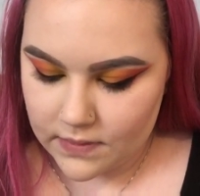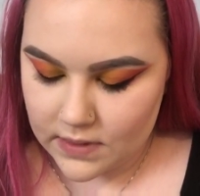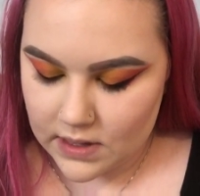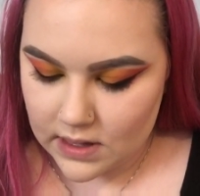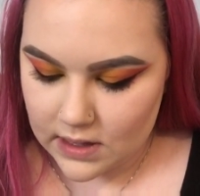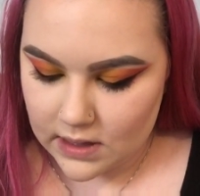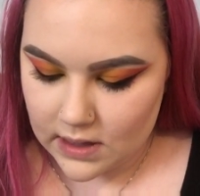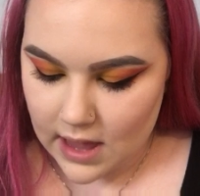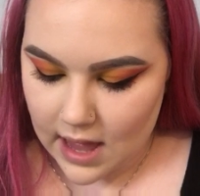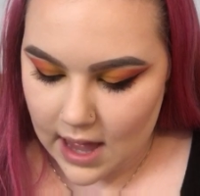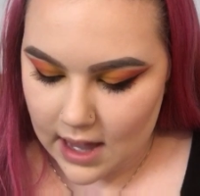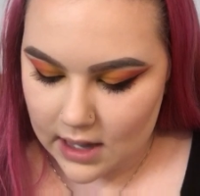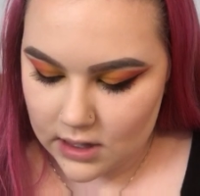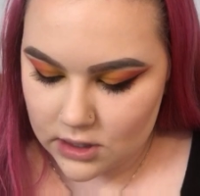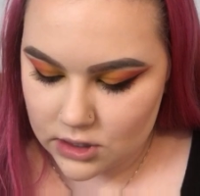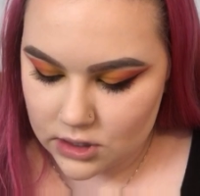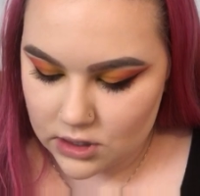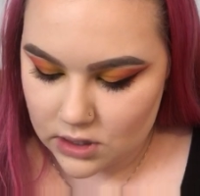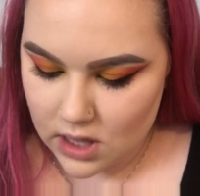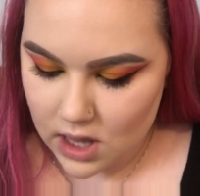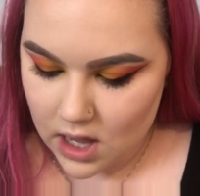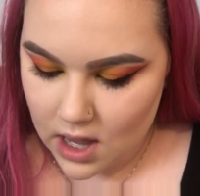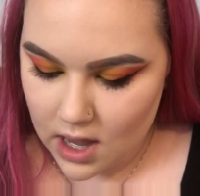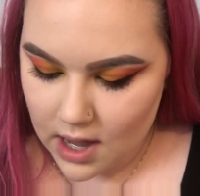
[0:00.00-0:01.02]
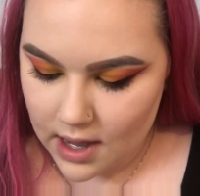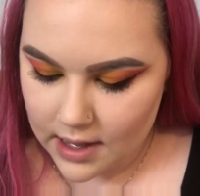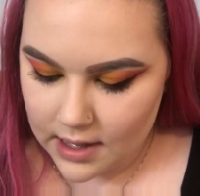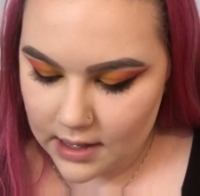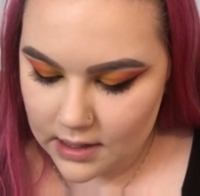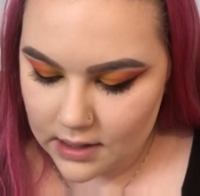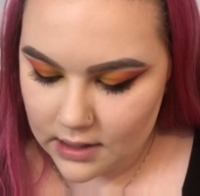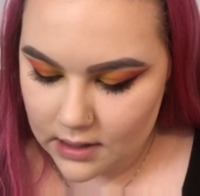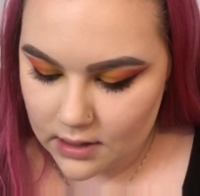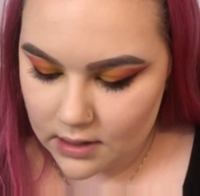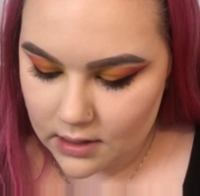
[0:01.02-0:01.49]
the lash
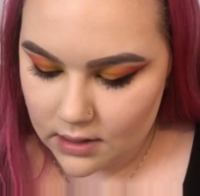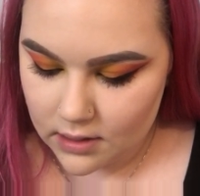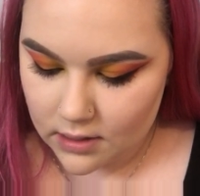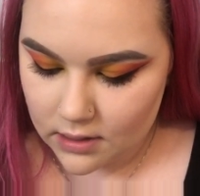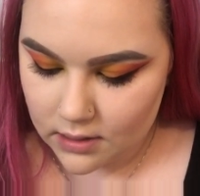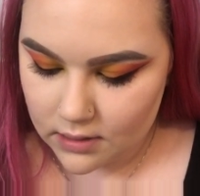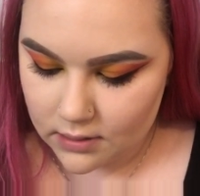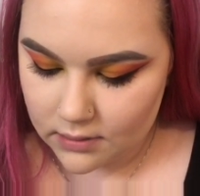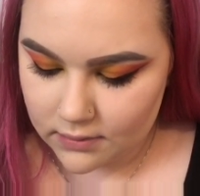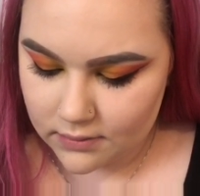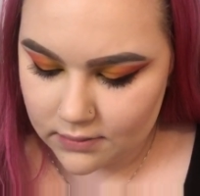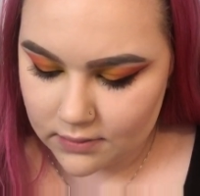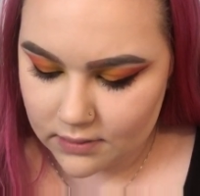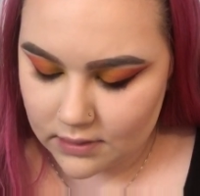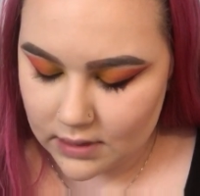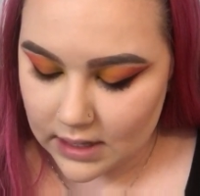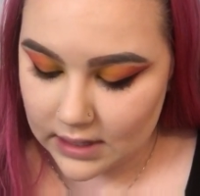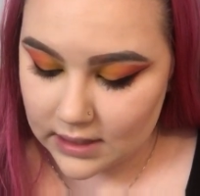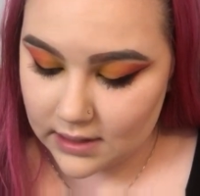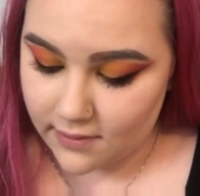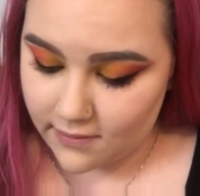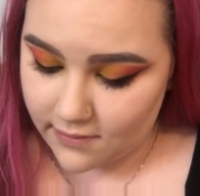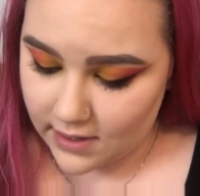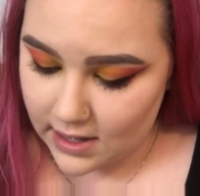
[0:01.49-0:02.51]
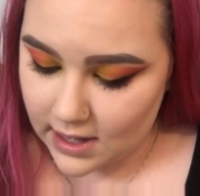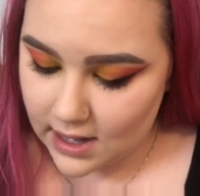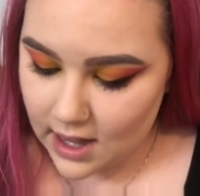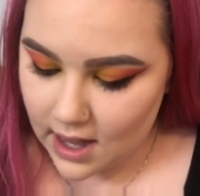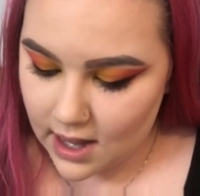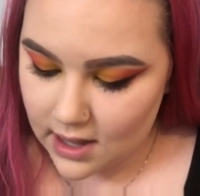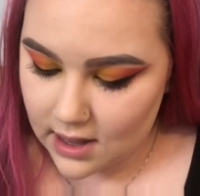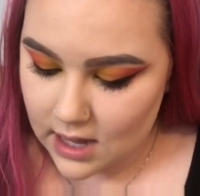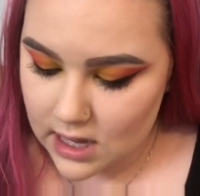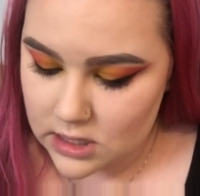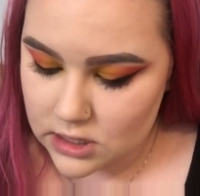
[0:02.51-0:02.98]
line, like the fake
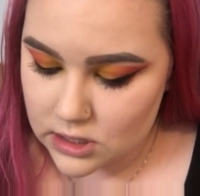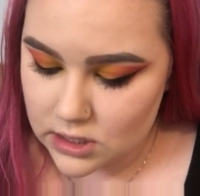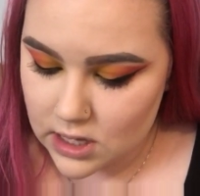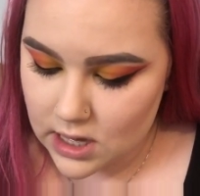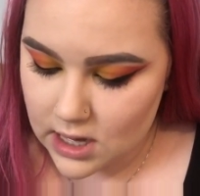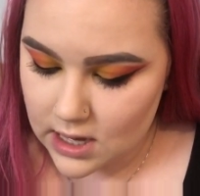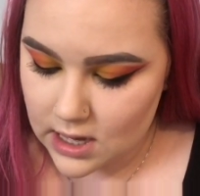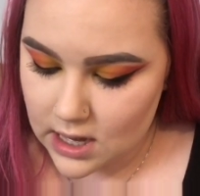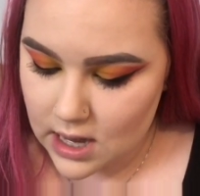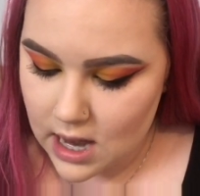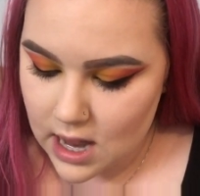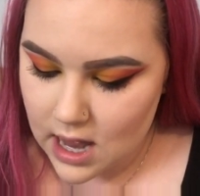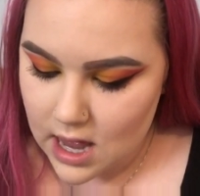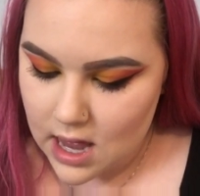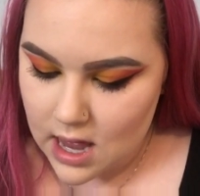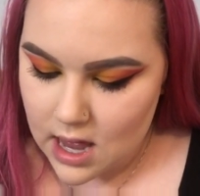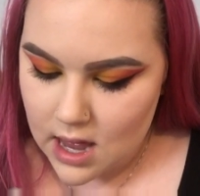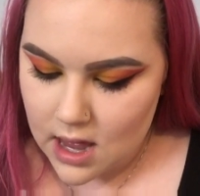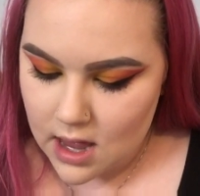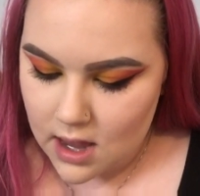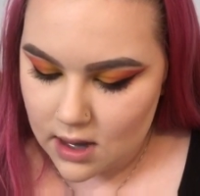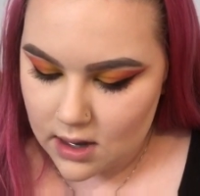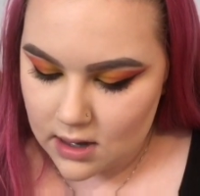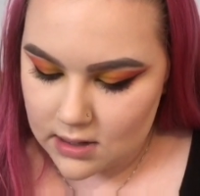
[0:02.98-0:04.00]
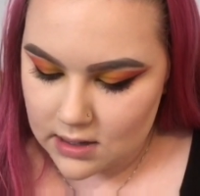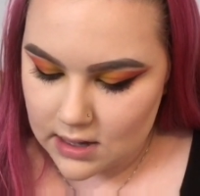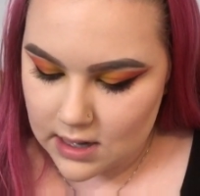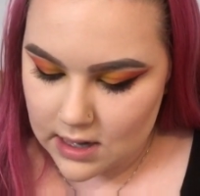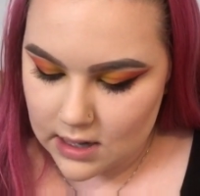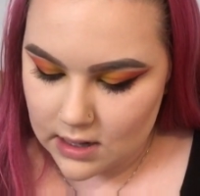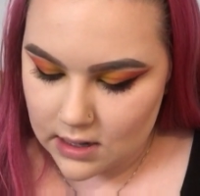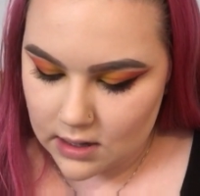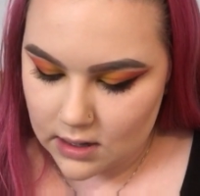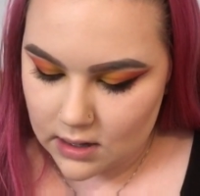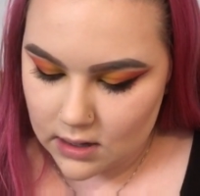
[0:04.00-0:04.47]
eyelash line, and
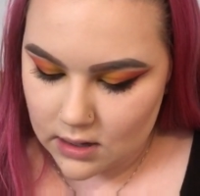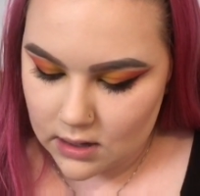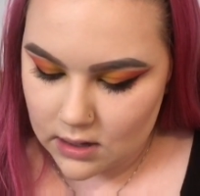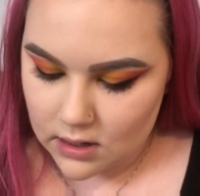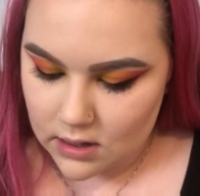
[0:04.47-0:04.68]
then